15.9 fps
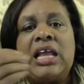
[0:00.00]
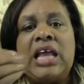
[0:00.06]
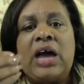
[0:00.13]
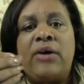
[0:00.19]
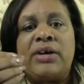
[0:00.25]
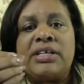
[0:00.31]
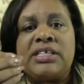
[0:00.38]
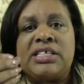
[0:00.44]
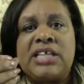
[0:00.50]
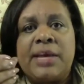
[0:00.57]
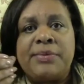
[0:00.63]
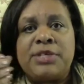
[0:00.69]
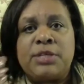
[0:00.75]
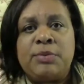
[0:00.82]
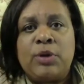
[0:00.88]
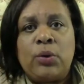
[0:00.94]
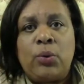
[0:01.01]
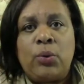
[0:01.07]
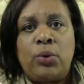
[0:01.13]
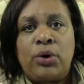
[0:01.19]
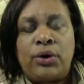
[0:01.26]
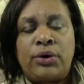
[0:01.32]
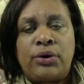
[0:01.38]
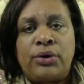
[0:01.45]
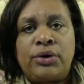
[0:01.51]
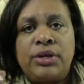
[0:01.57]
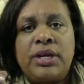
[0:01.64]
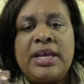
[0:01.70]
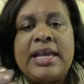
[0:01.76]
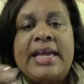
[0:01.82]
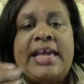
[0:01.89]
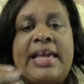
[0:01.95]
Allow our steps to be ordered.
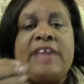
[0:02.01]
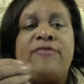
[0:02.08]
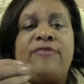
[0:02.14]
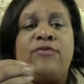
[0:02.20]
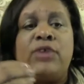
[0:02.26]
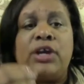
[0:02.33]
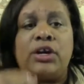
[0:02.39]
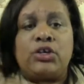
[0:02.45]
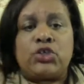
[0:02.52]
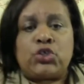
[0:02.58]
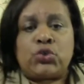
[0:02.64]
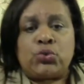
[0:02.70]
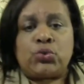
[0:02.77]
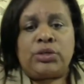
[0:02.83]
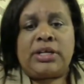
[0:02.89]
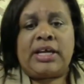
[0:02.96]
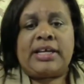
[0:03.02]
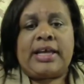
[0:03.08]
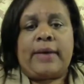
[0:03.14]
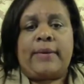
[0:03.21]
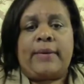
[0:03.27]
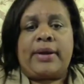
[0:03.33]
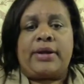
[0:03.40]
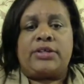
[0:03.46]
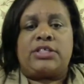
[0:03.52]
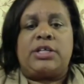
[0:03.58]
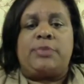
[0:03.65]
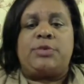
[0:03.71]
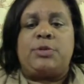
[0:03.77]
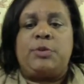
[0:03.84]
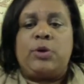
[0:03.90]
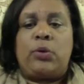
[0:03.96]
If we are truly allowing our
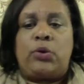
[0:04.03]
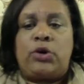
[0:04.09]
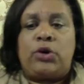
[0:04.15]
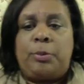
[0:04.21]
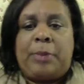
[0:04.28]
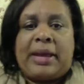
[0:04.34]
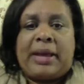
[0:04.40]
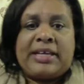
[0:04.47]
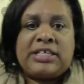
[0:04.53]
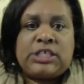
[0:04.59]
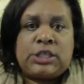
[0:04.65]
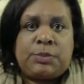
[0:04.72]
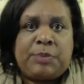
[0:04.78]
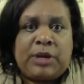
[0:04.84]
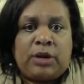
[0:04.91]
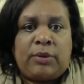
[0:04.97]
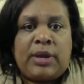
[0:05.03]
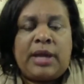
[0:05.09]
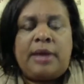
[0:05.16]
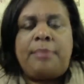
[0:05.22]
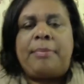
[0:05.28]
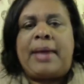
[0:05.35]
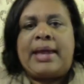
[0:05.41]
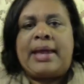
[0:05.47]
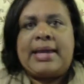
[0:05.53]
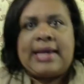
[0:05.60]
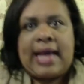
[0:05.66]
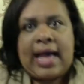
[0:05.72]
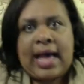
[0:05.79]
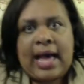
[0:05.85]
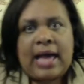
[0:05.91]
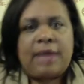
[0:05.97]
steps to be ordered by Spirit, by
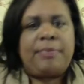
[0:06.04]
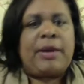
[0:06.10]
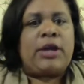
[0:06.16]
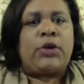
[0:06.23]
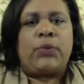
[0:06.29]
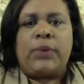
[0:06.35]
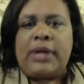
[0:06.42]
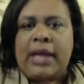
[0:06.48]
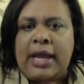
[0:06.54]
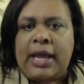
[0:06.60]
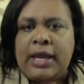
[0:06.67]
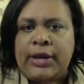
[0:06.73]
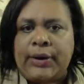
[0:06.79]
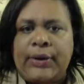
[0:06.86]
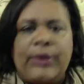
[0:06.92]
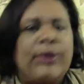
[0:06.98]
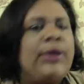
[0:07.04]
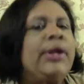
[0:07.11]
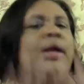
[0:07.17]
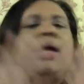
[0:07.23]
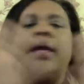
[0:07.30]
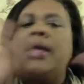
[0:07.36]
God, by Creator,